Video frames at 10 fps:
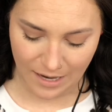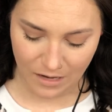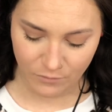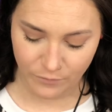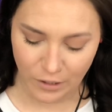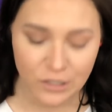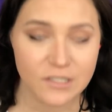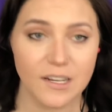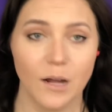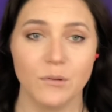at
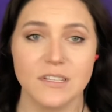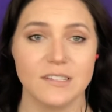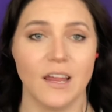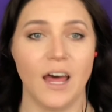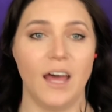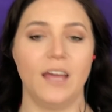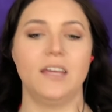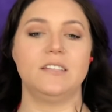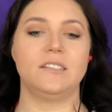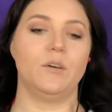first I was like,
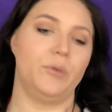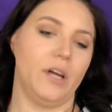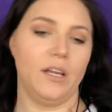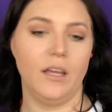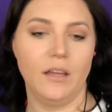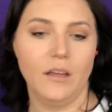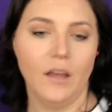it's so pretty,